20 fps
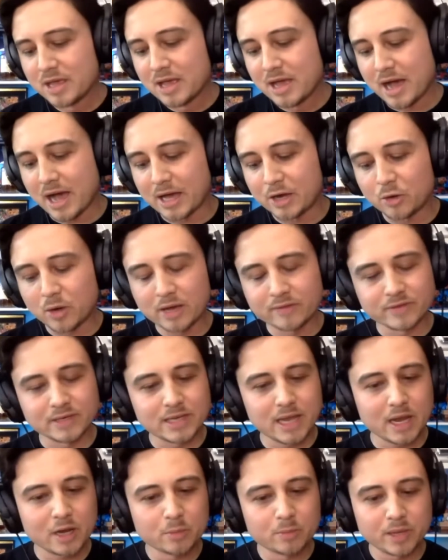I don't have a
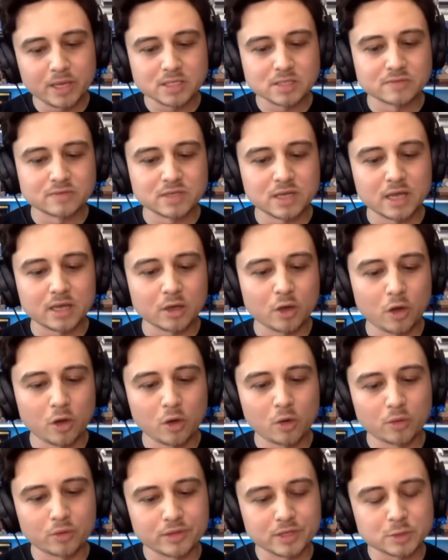database of saying,
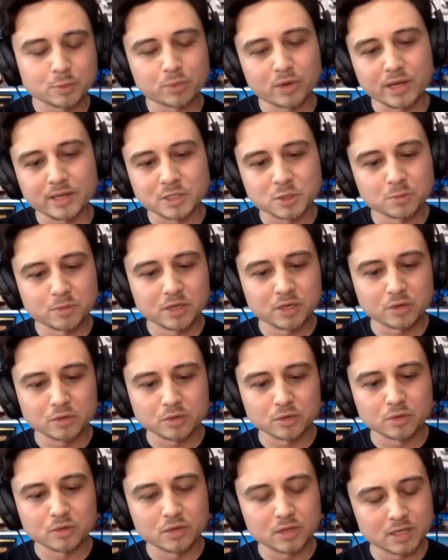oh, this brand speaker
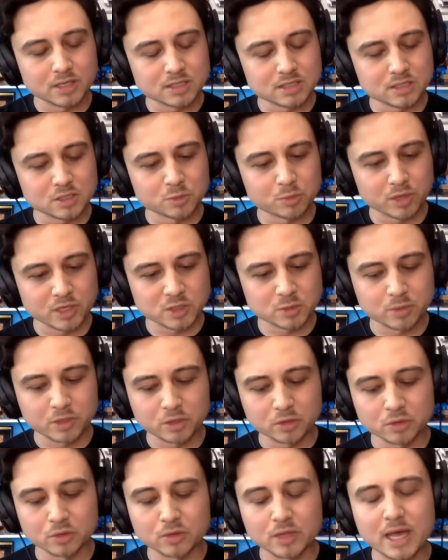do this, this brand speaker
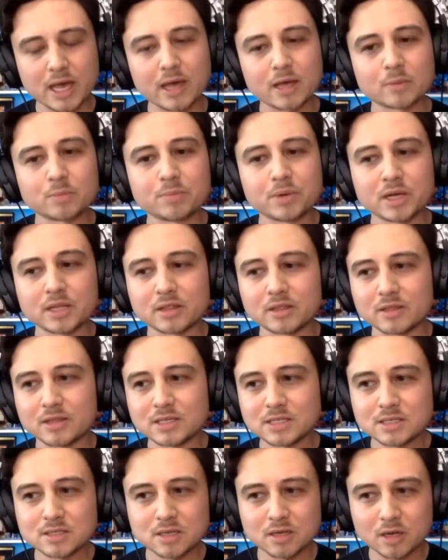do that. But
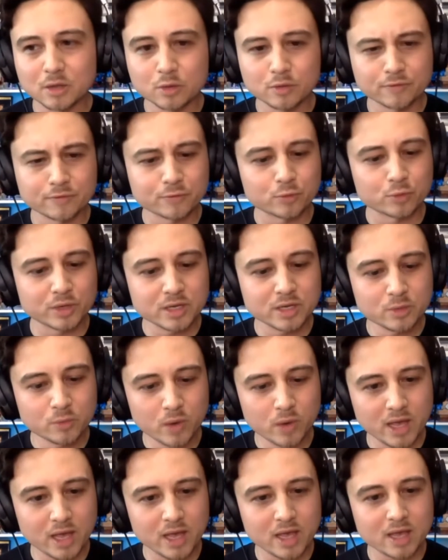this is another free
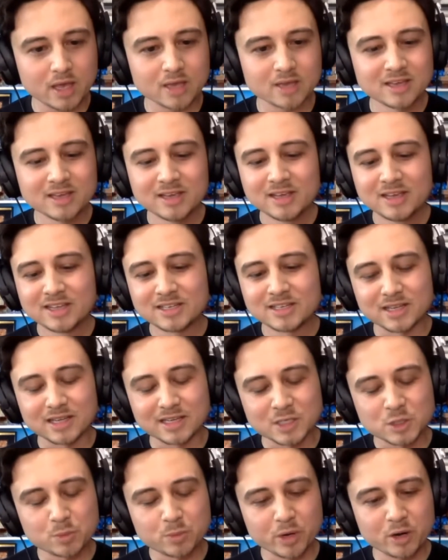way to
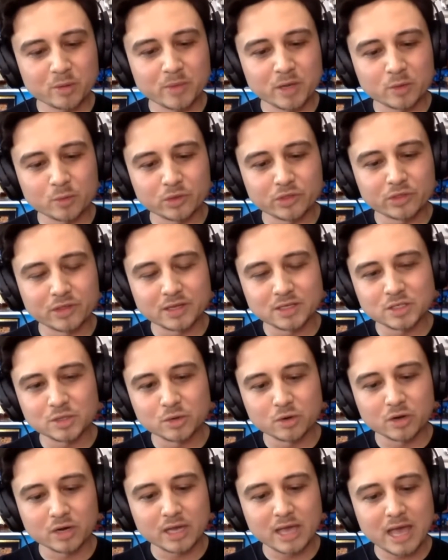experiment with things you
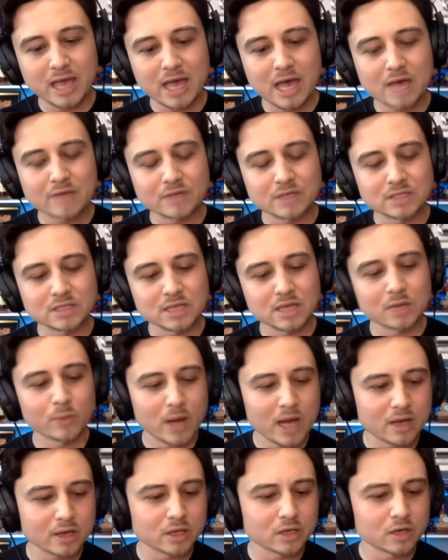already have and say,
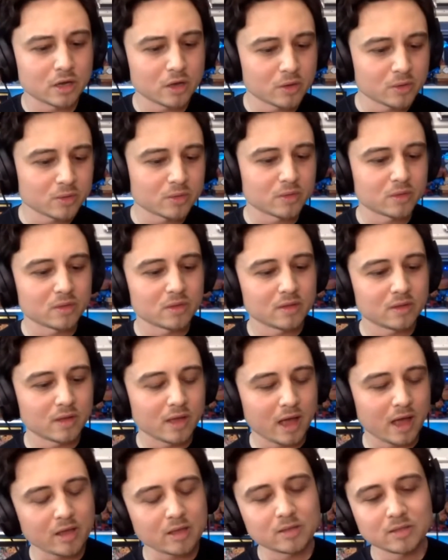wow,
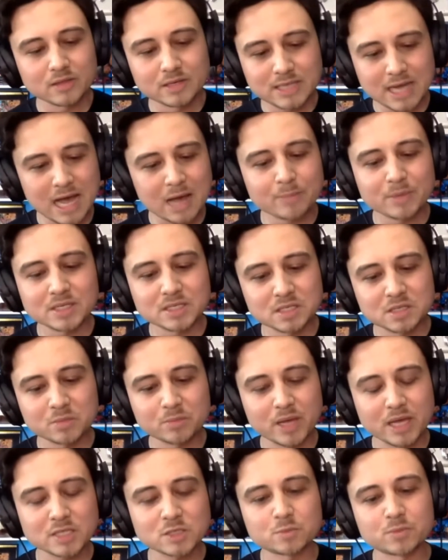the top is the
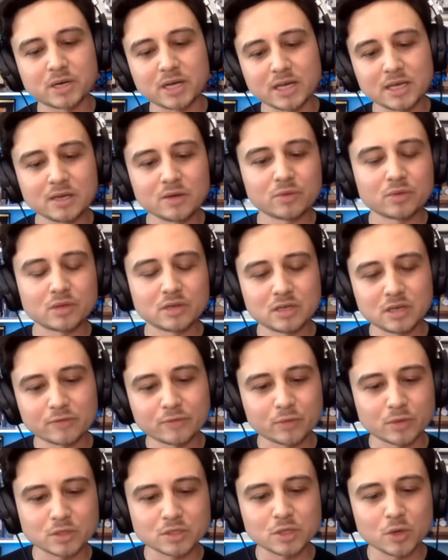best, but I hear the
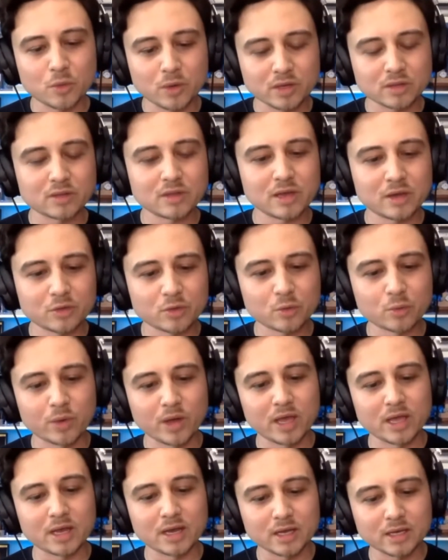difference going the other
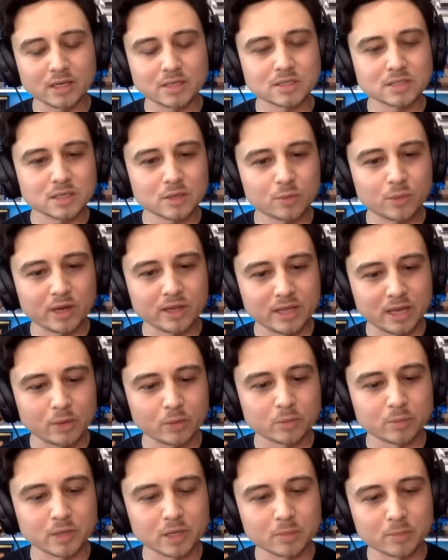way, and I can see why that
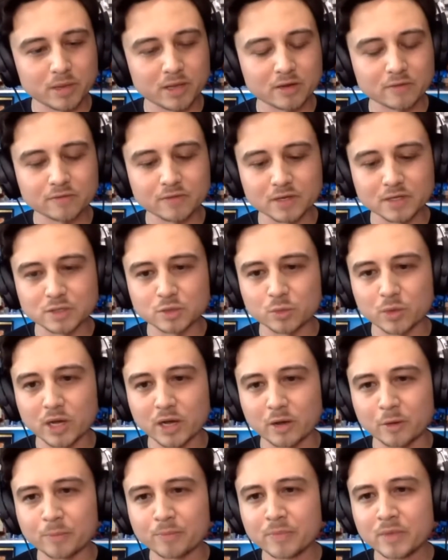would be a benefit as well.